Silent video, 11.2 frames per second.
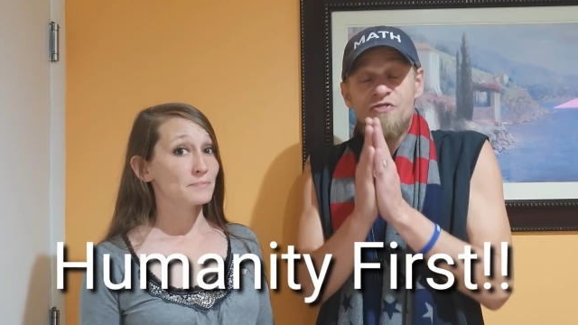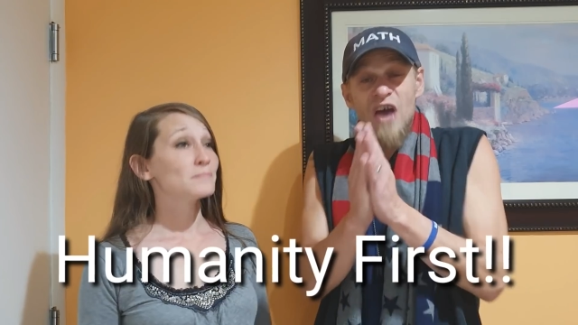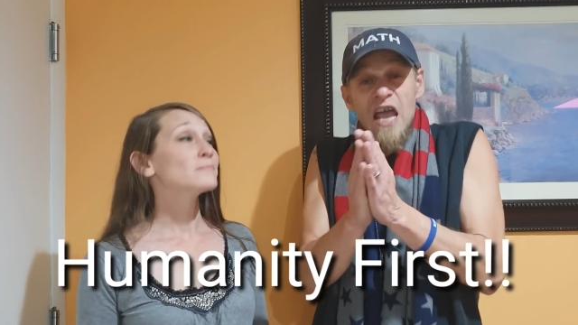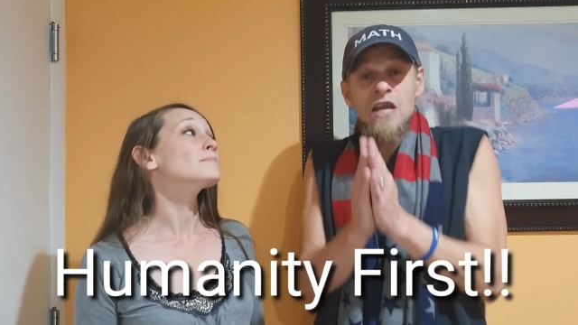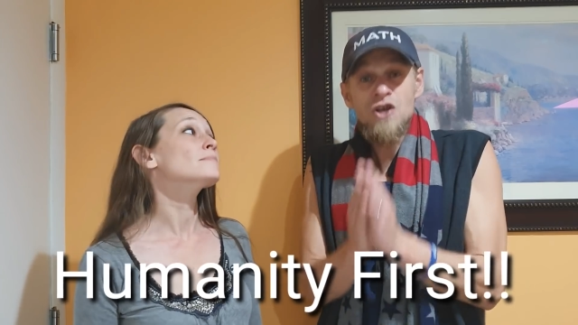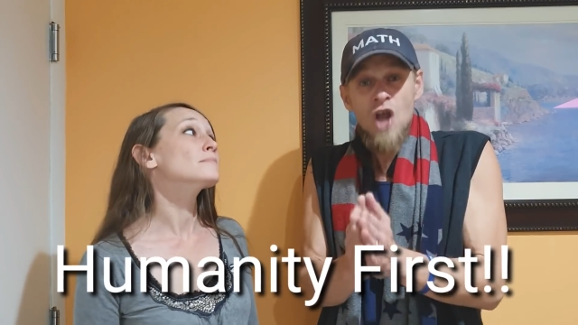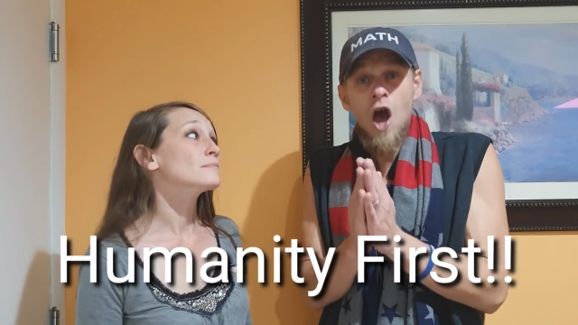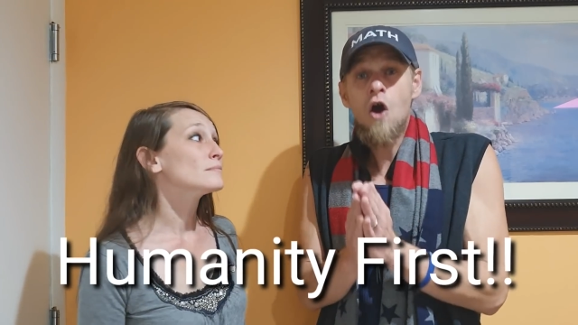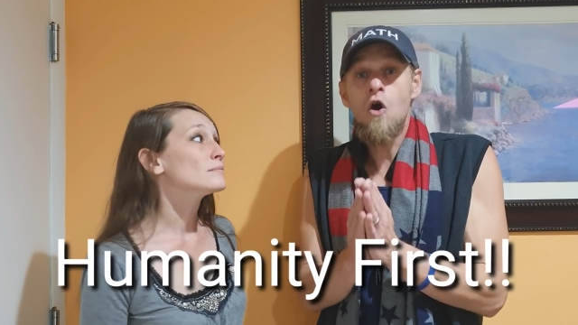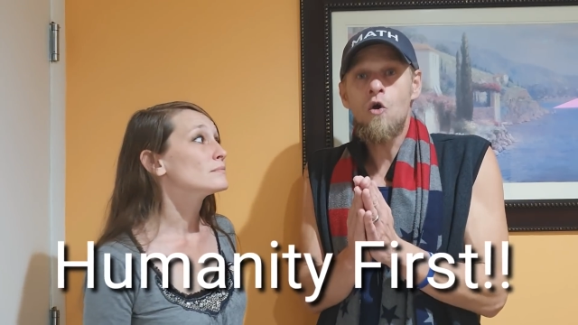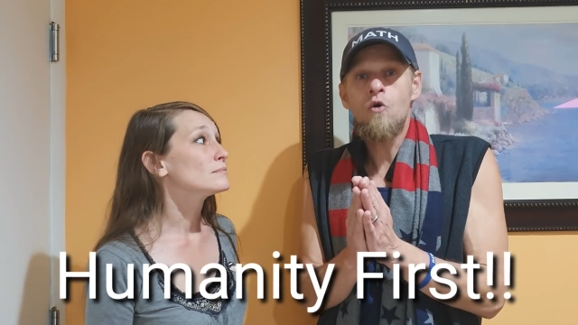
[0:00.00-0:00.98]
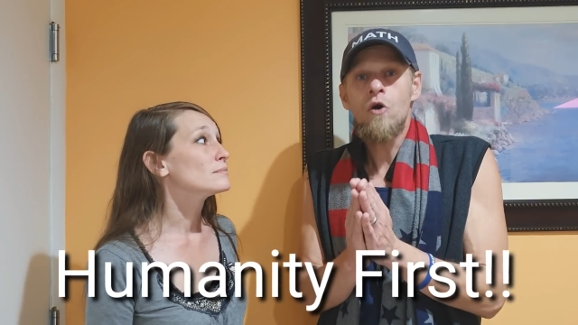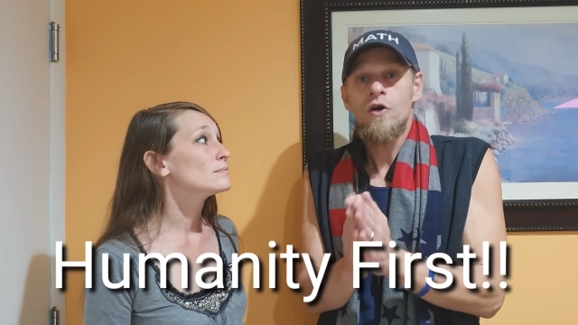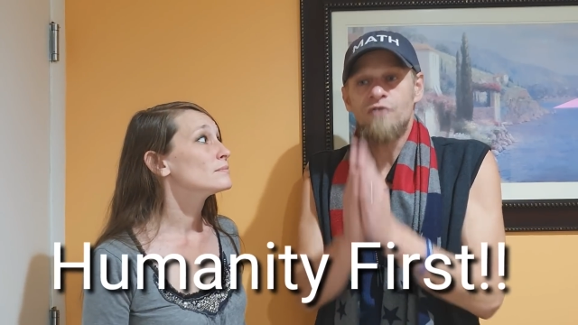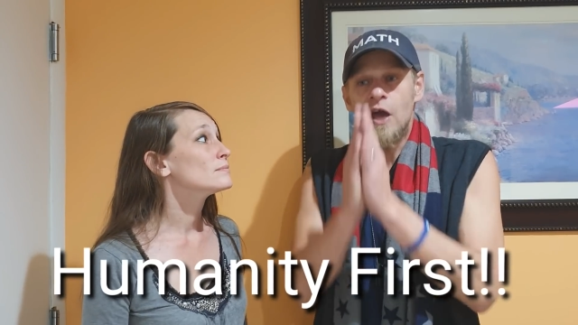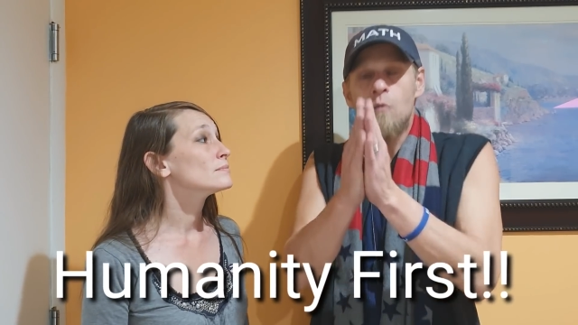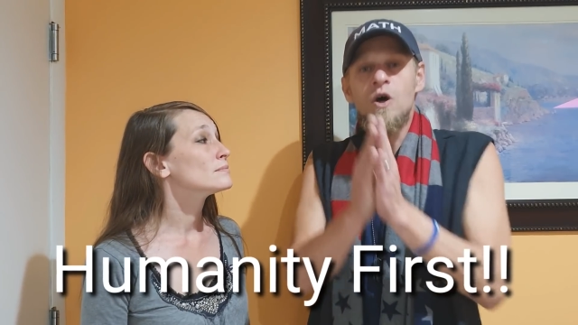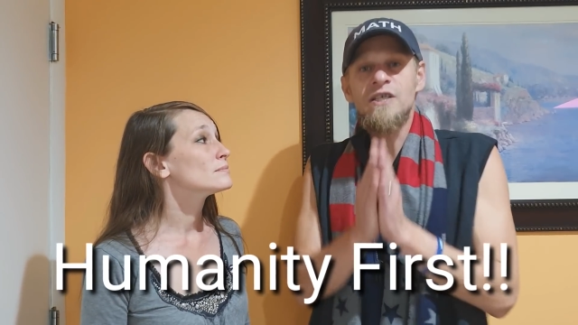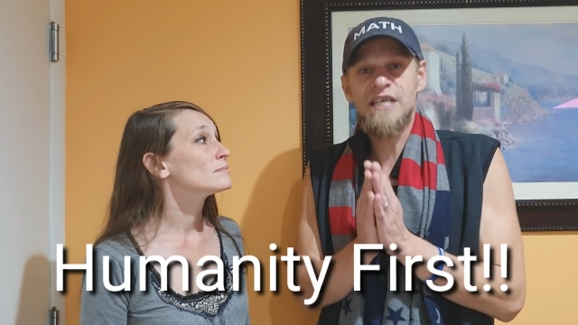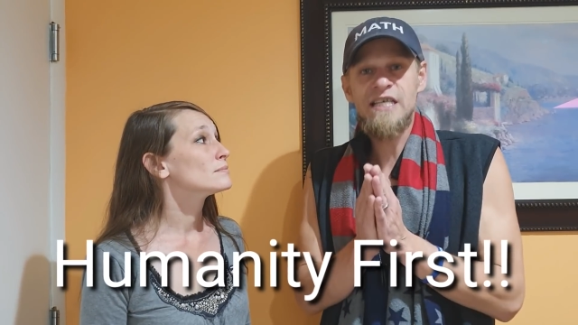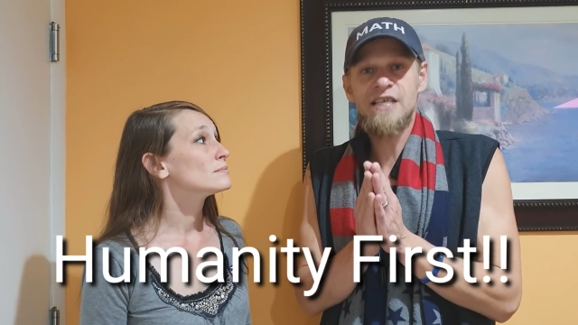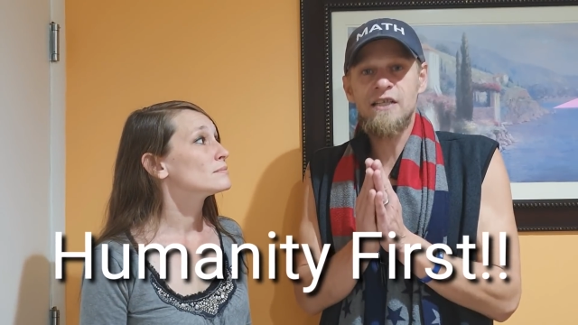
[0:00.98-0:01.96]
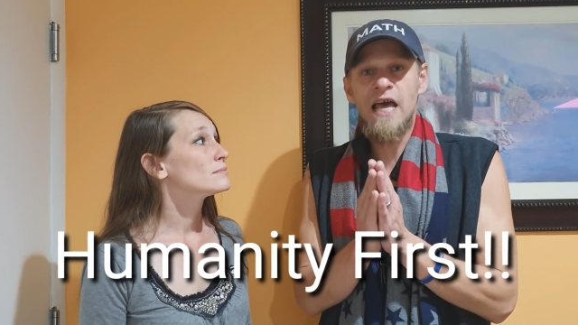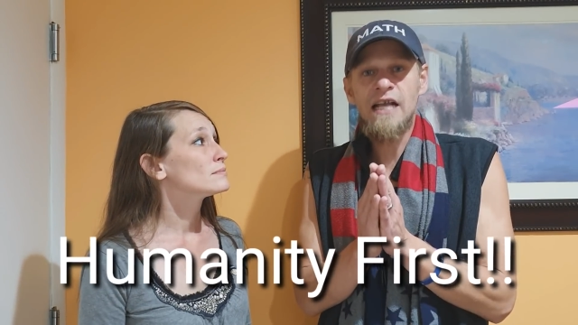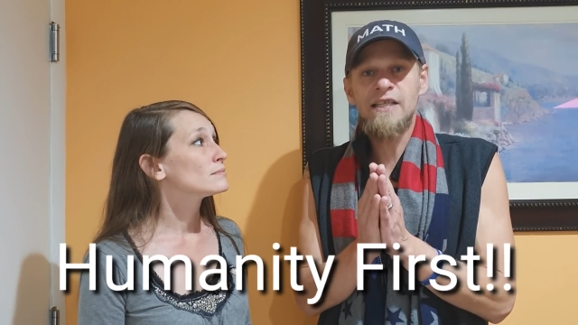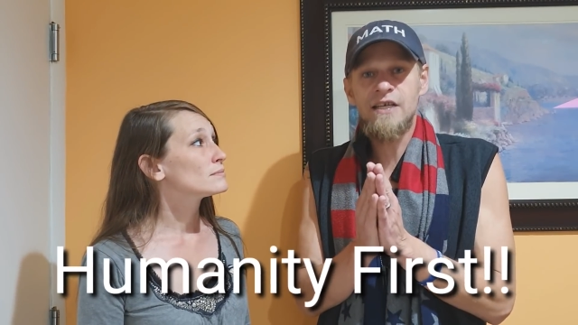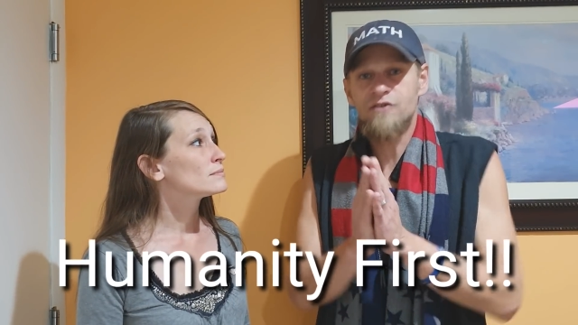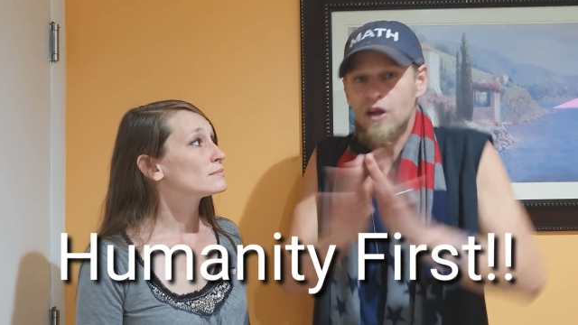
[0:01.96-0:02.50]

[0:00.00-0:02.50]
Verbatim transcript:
Speaker 1: They know that once he's elected,